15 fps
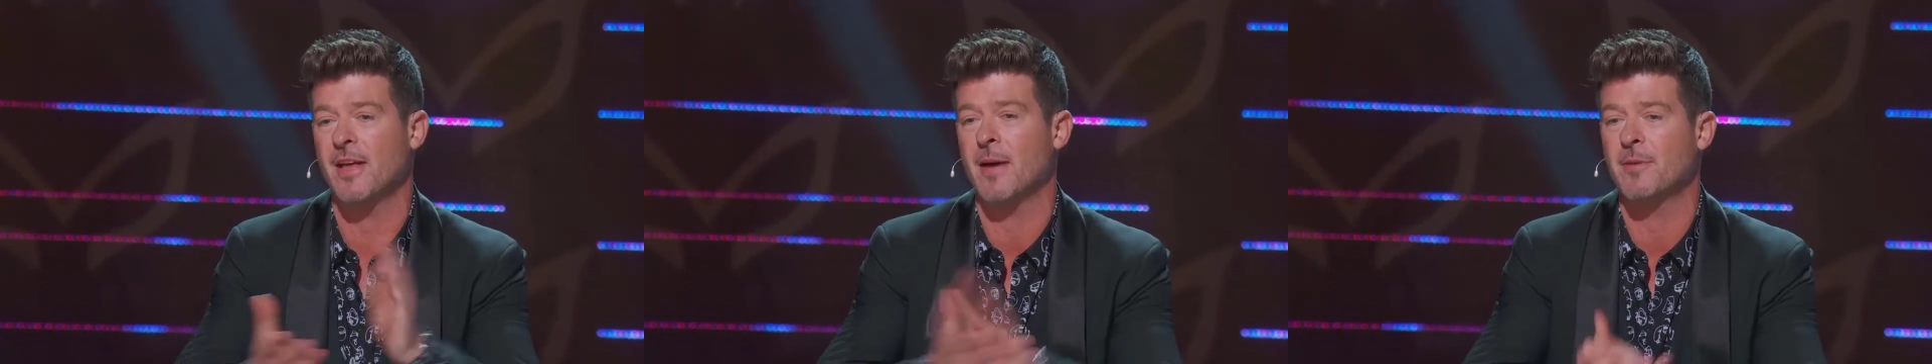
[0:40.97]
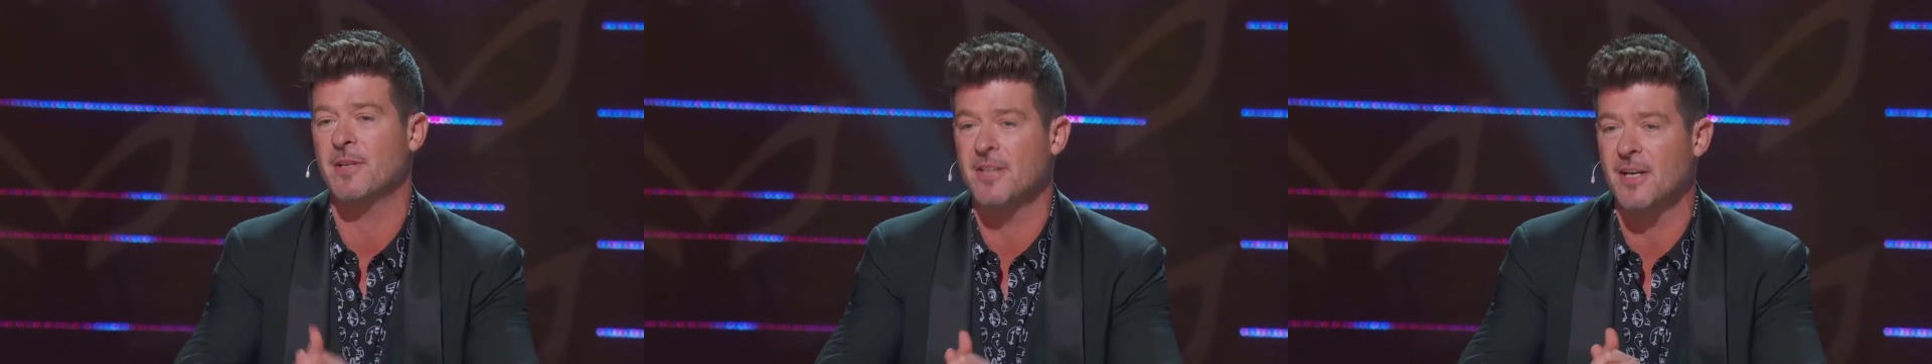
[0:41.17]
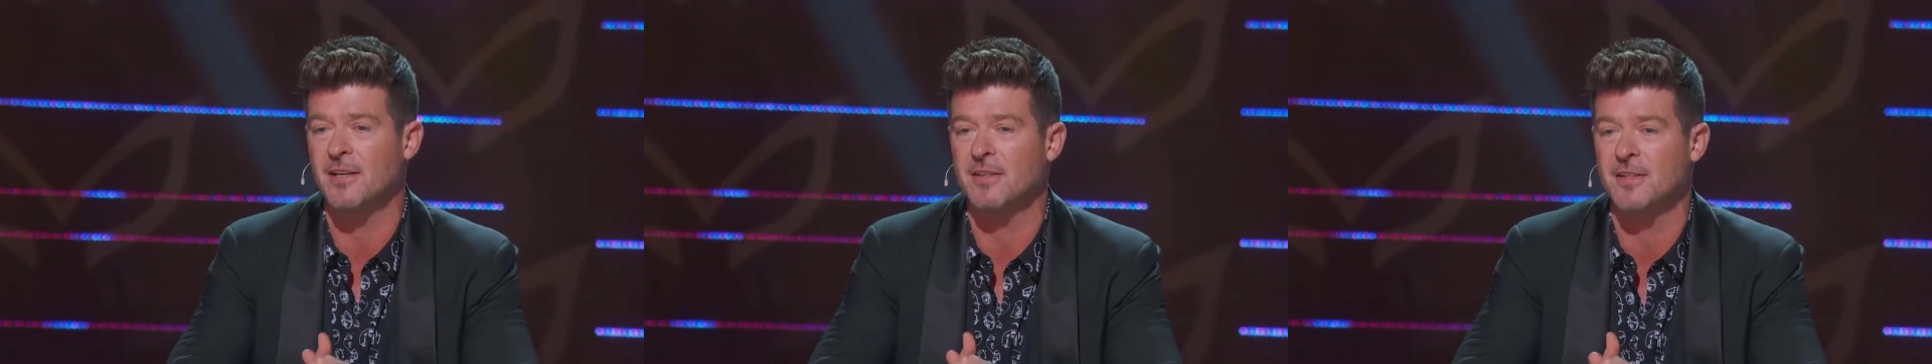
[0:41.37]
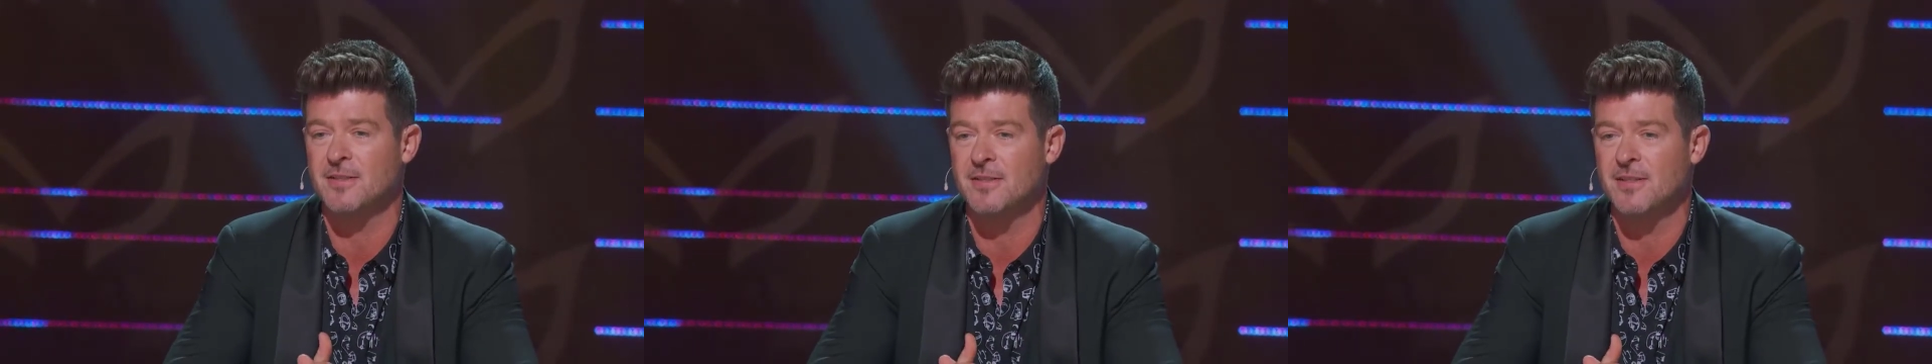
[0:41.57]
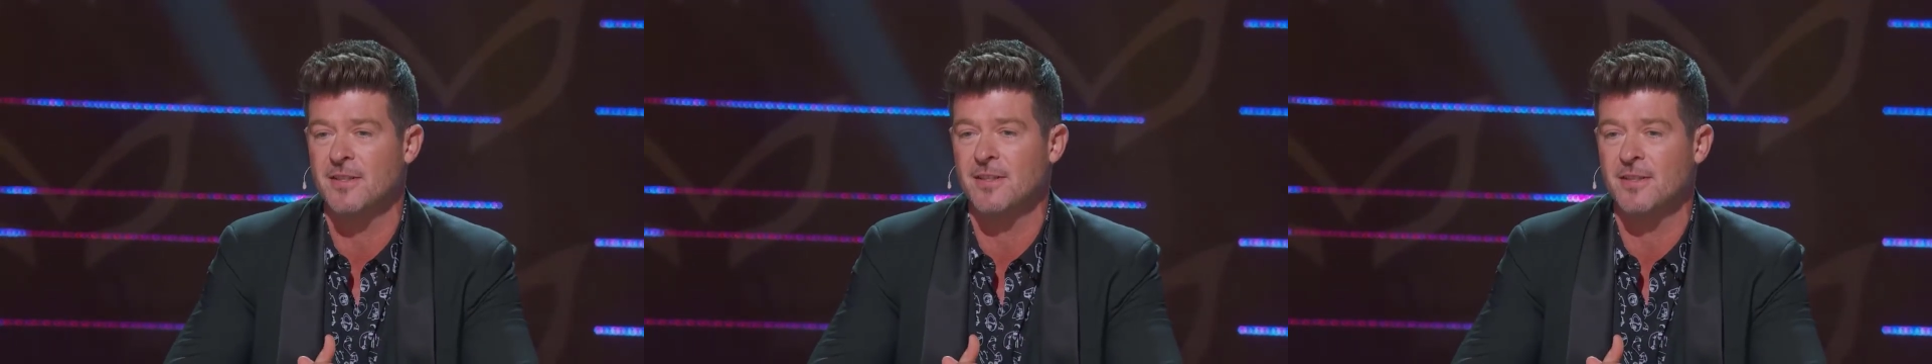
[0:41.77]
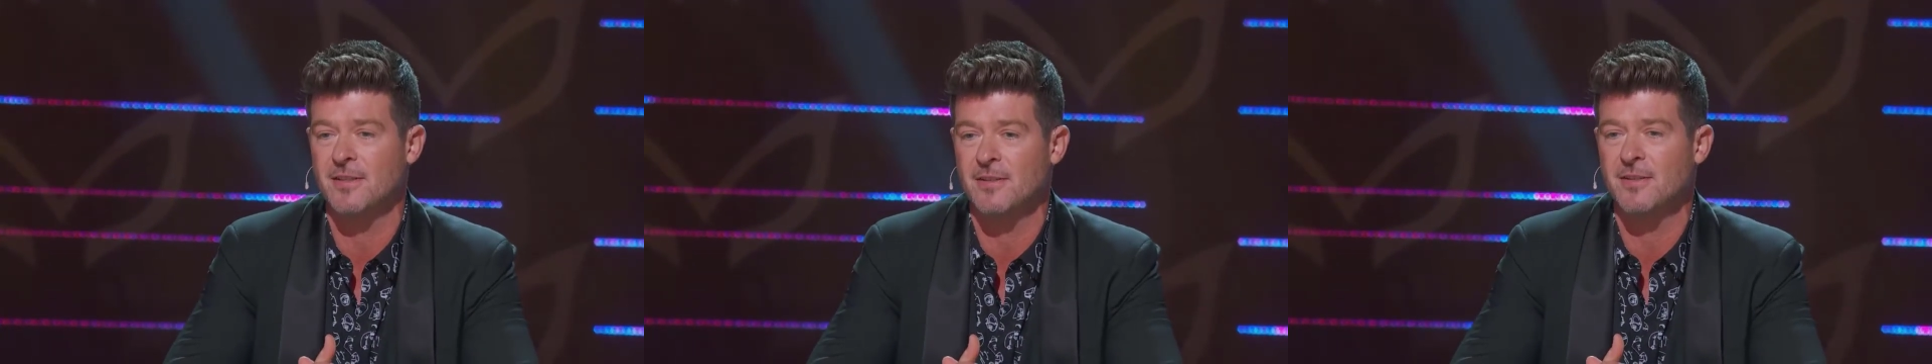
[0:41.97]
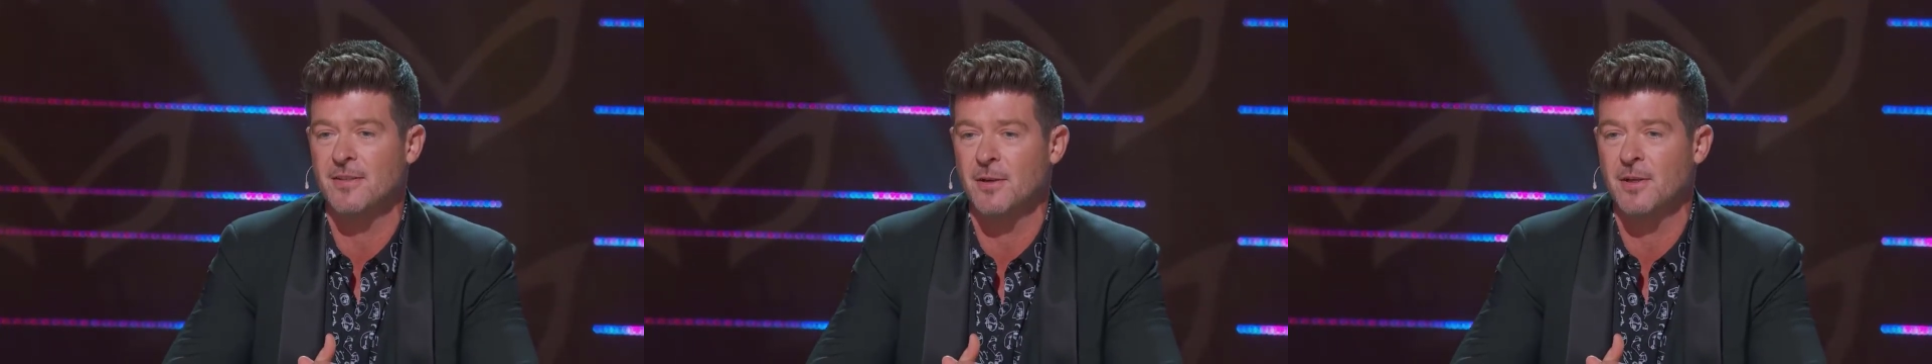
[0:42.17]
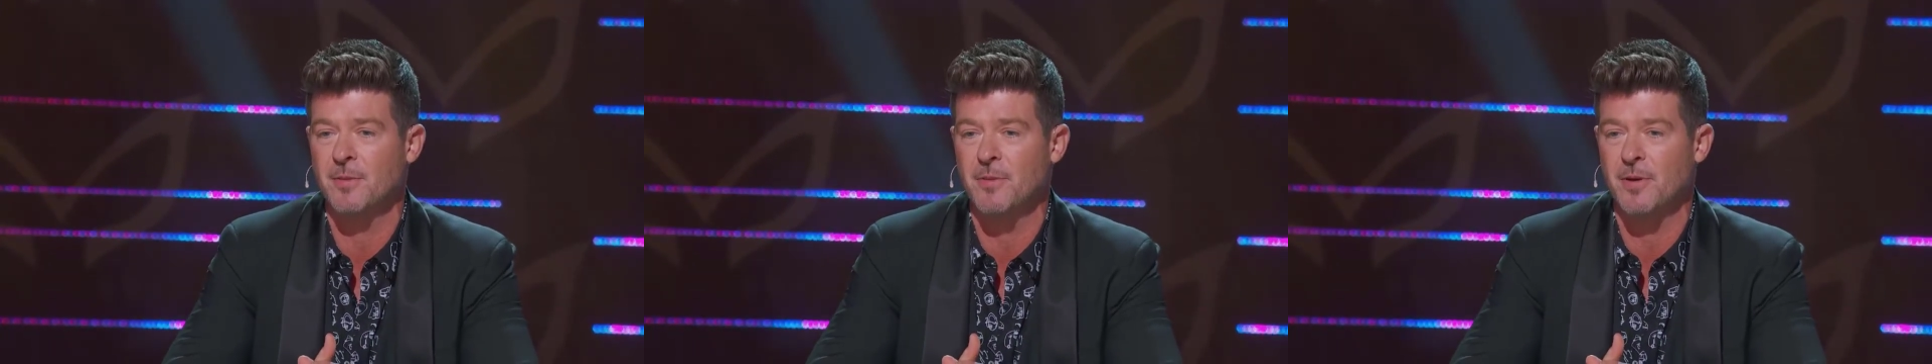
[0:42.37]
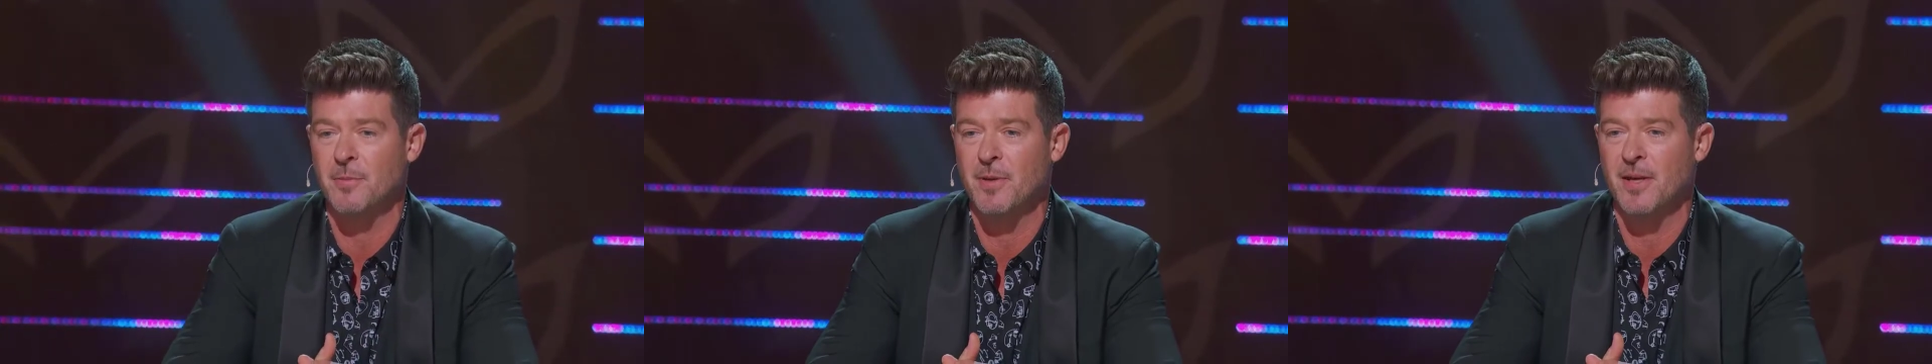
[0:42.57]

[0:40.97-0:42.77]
Gabby Douglas, the Olympic